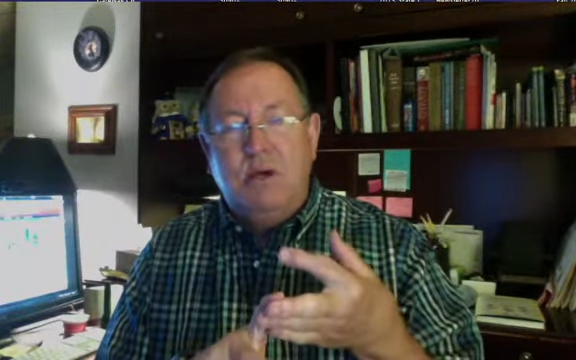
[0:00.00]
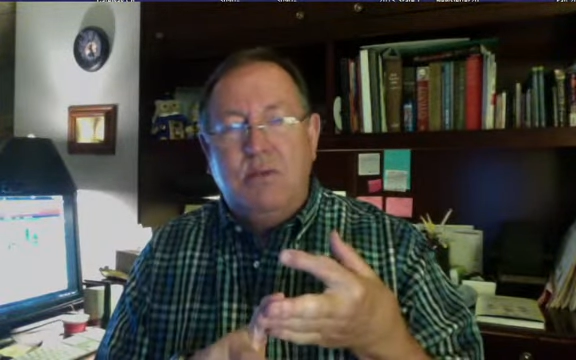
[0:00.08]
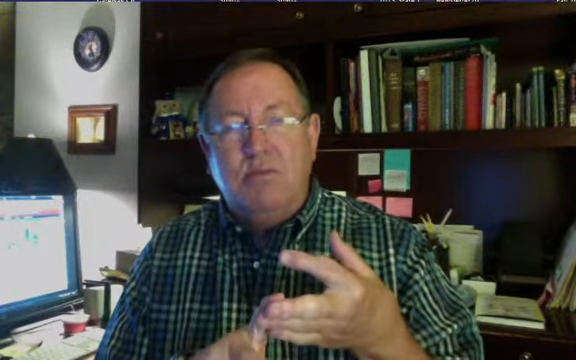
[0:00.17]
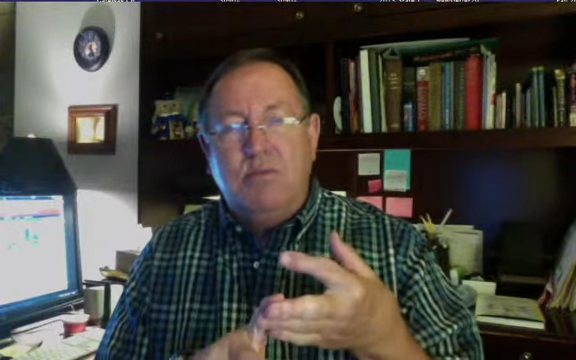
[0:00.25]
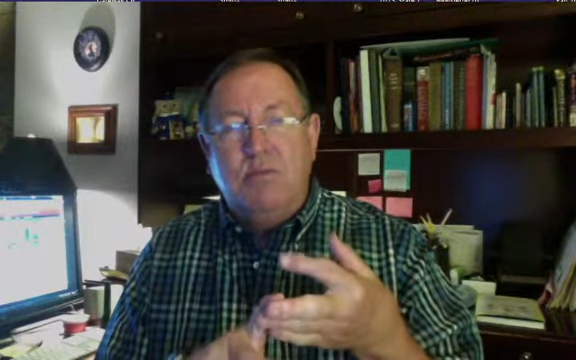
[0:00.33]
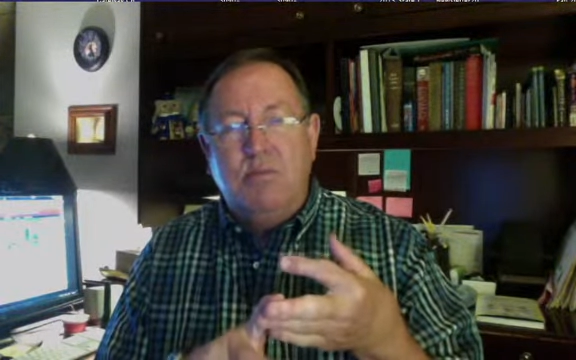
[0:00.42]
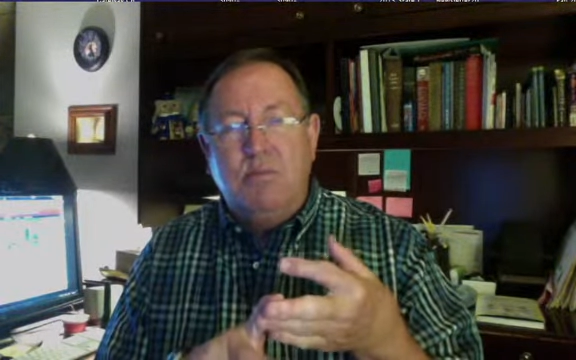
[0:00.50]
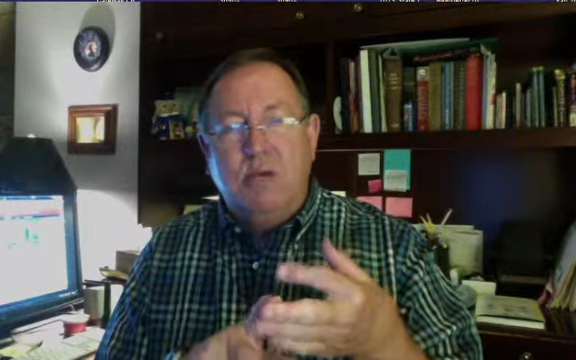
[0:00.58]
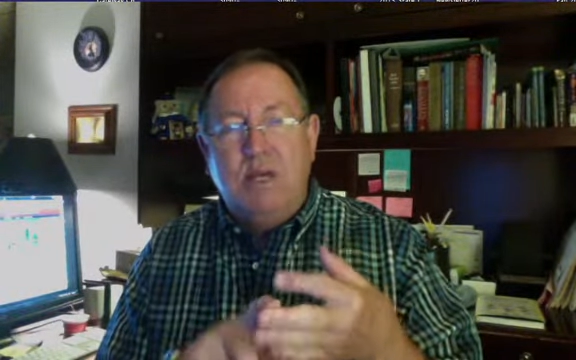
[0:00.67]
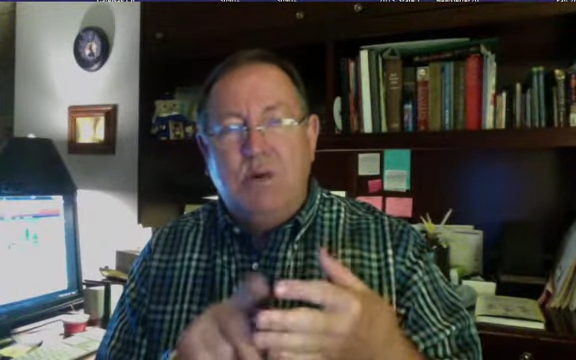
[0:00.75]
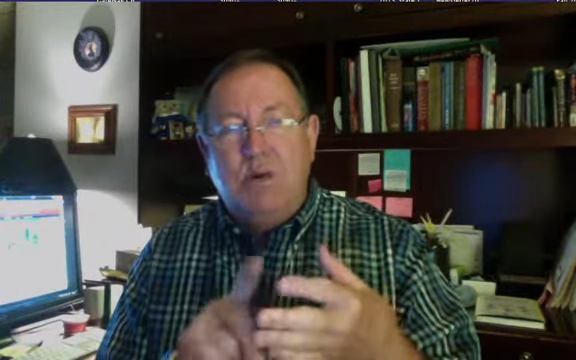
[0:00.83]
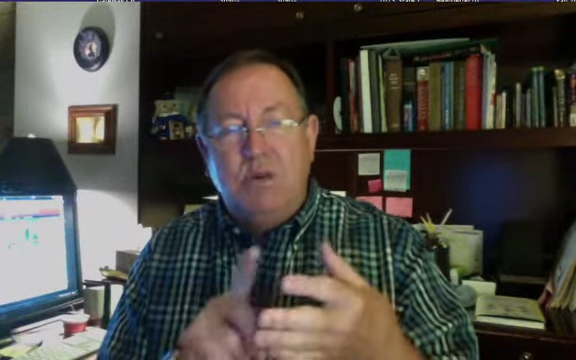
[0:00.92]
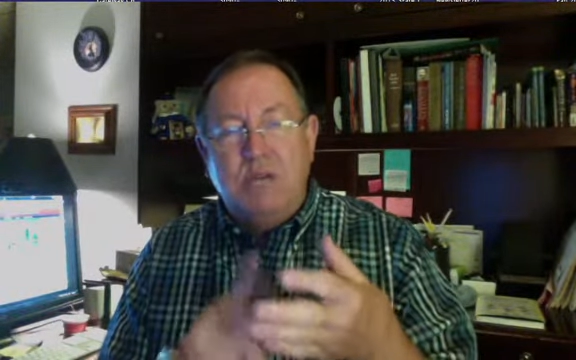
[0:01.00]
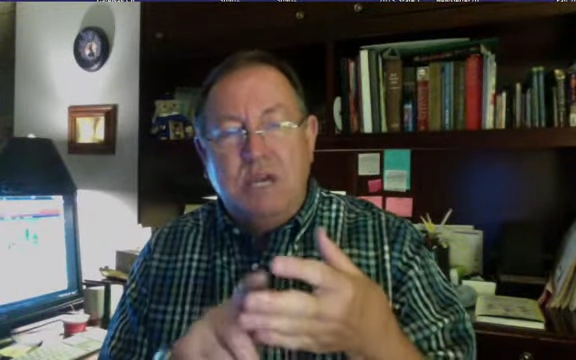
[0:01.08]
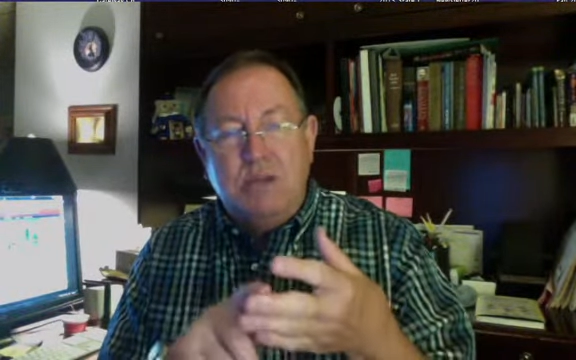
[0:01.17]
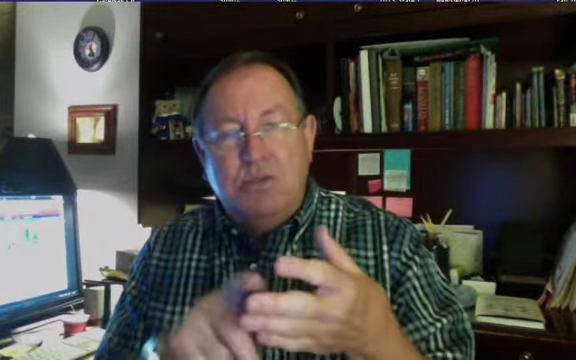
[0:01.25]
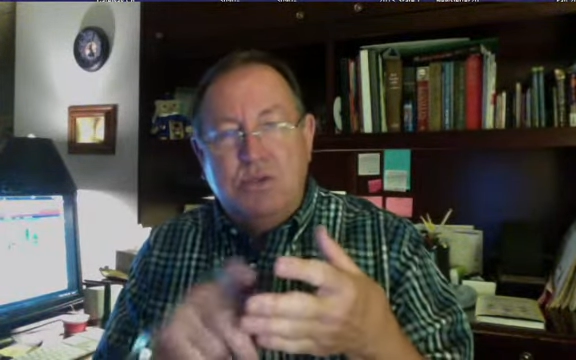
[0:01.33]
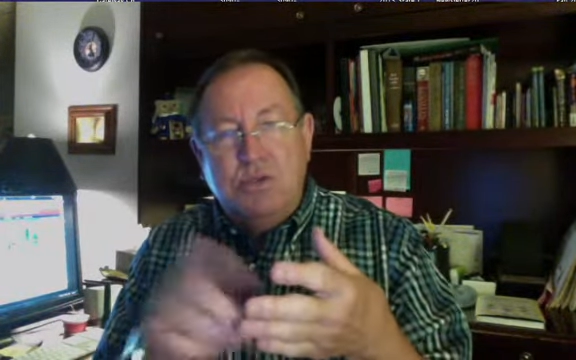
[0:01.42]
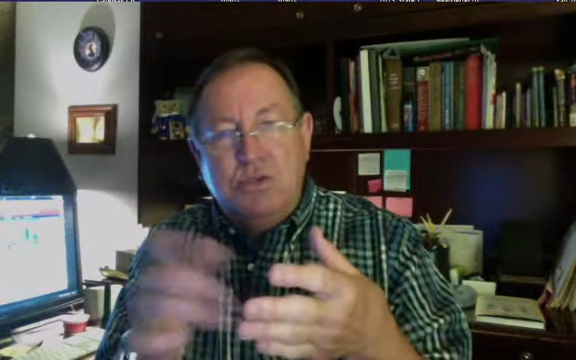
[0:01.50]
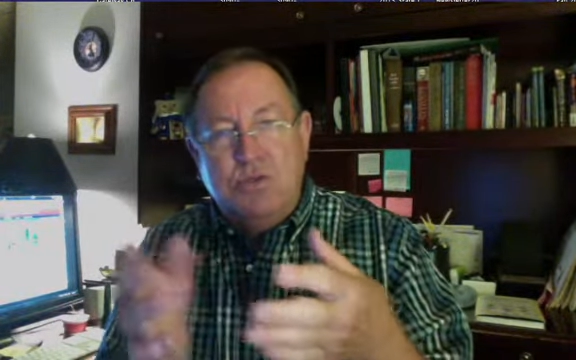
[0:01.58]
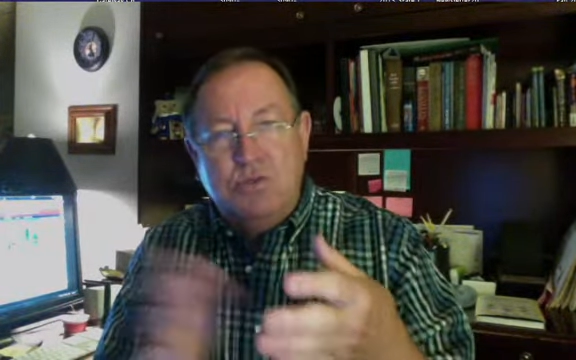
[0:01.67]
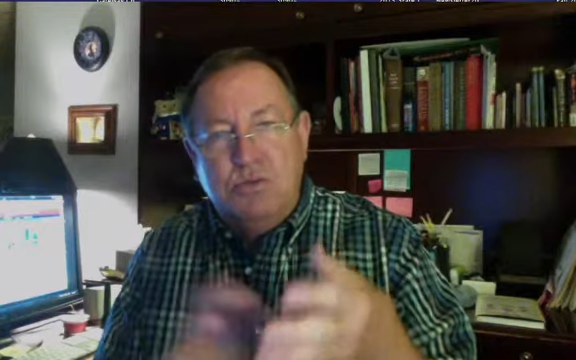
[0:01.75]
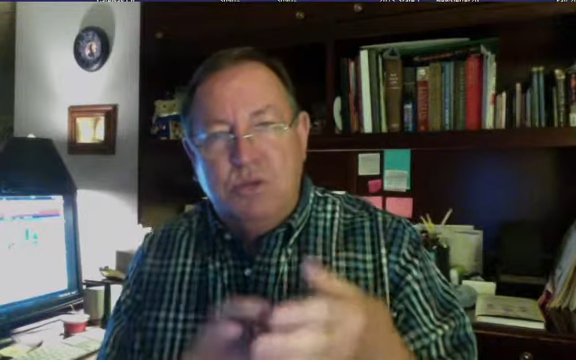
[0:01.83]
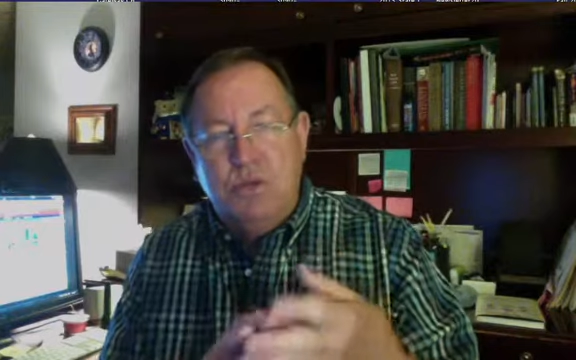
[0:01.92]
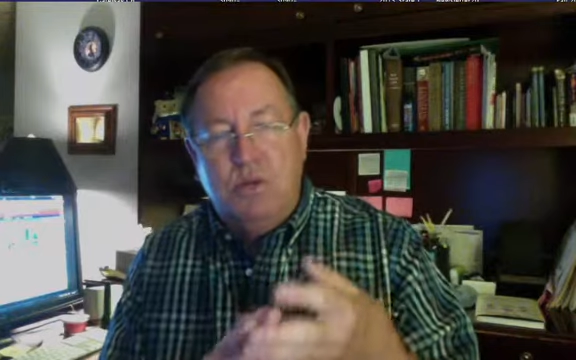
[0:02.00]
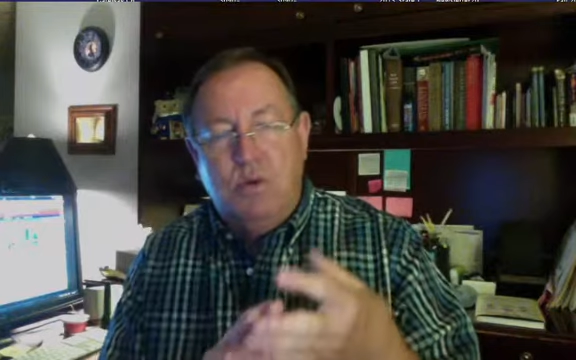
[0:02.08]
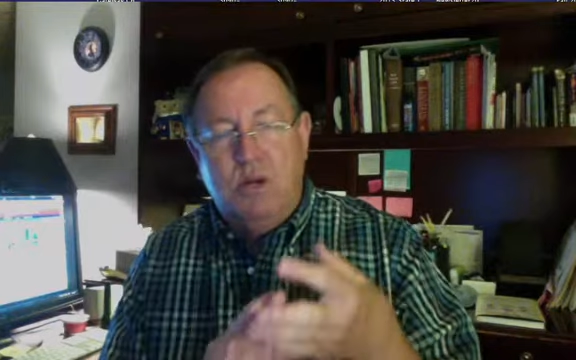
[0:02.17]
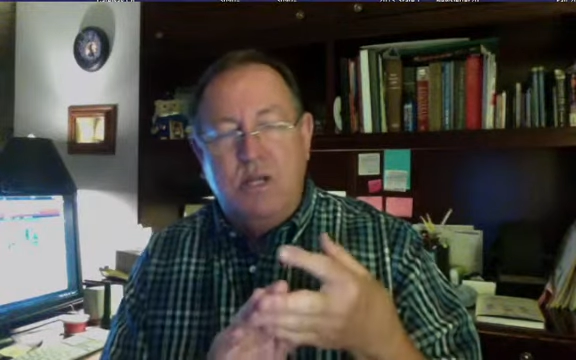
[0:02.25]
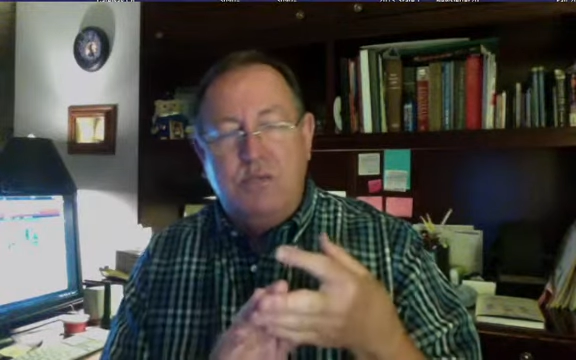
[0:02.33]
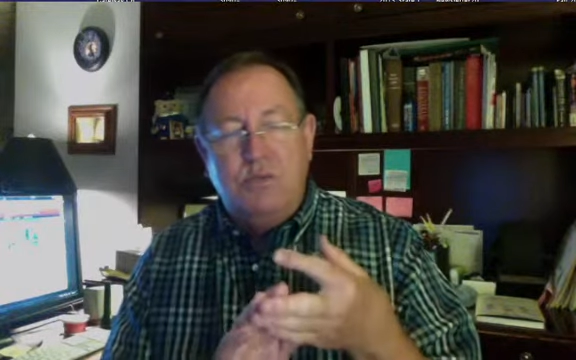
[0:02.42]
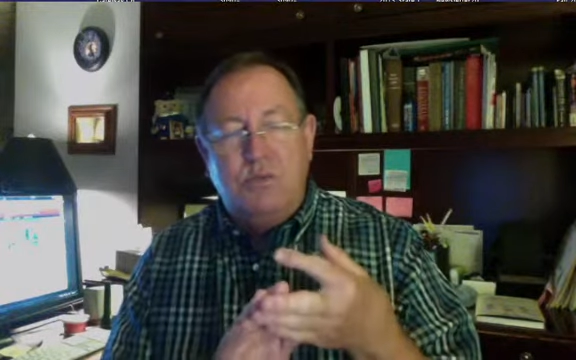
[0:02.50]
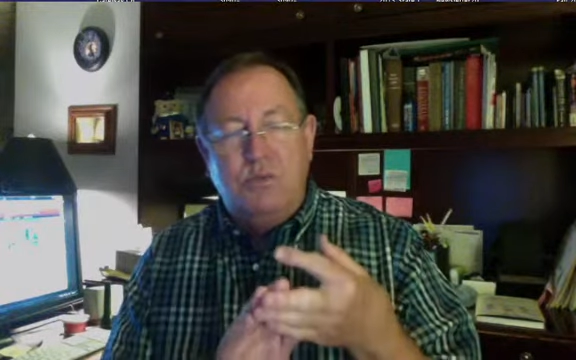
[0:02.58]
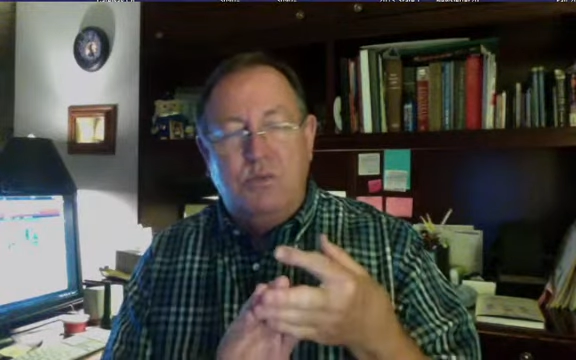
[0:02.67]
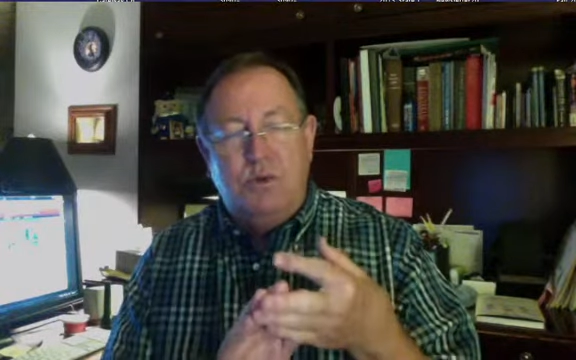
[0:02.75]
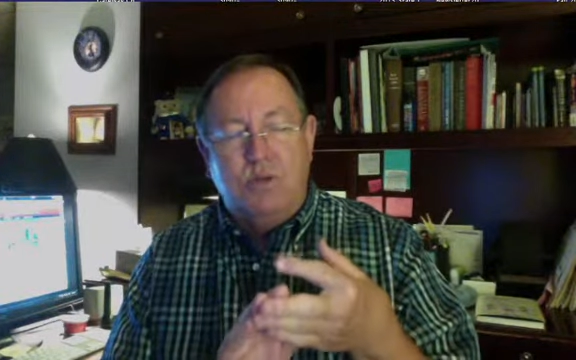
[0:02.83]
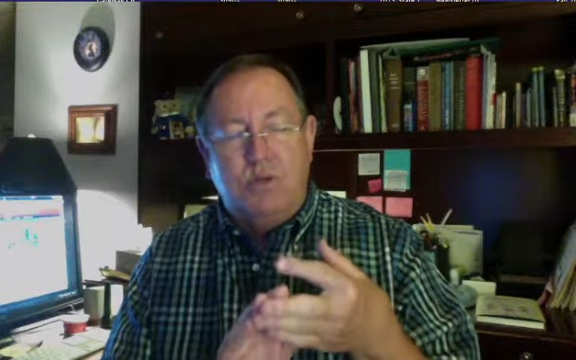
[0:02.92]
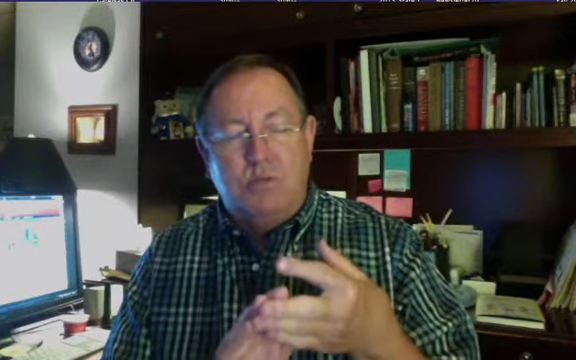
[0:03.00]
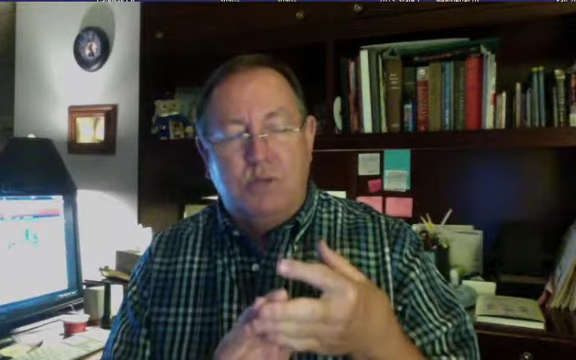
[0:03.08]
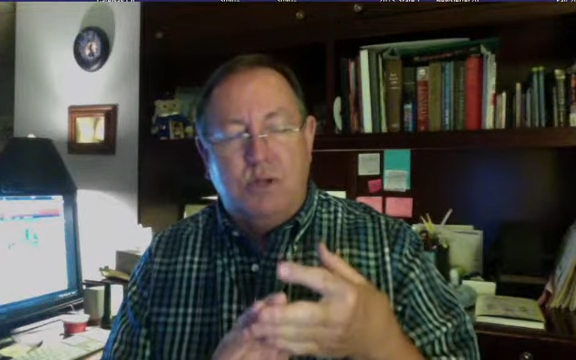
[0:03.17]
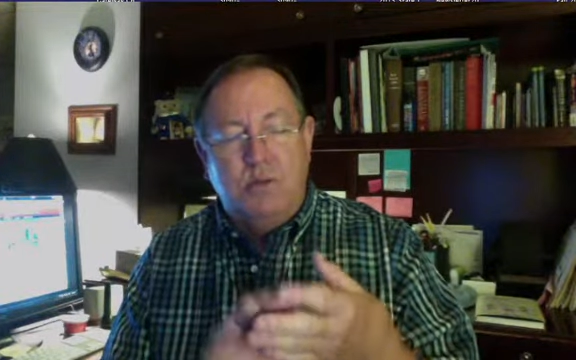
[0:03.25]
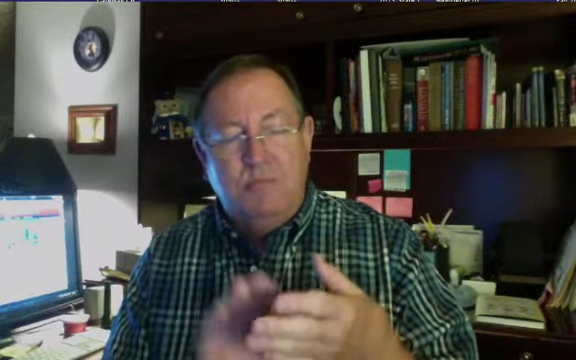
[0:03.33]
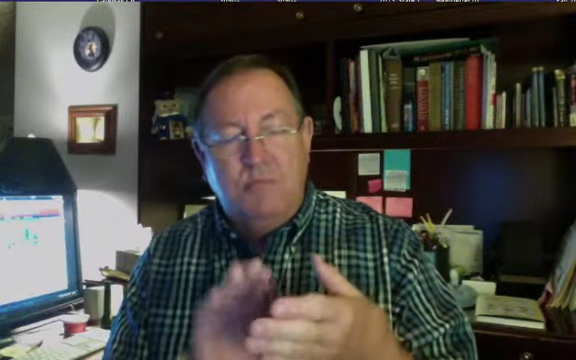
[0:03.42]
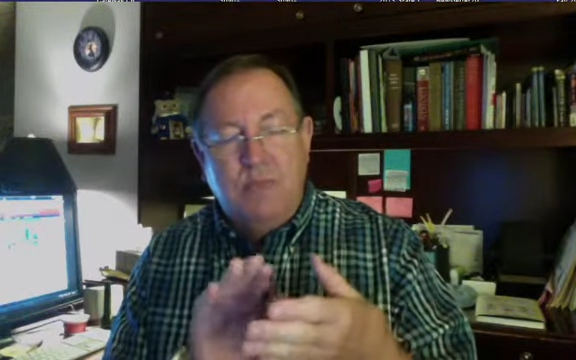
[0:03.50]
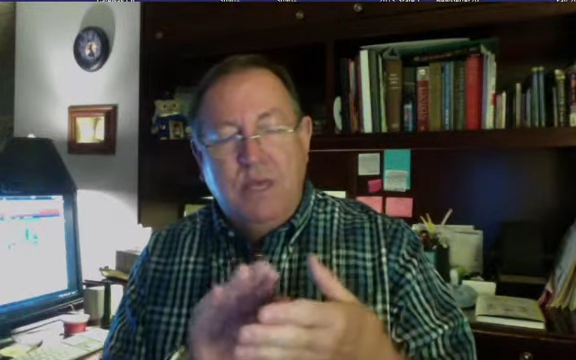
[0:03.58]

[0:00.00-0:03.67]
through in order to get the student to do what it is that you want them to do?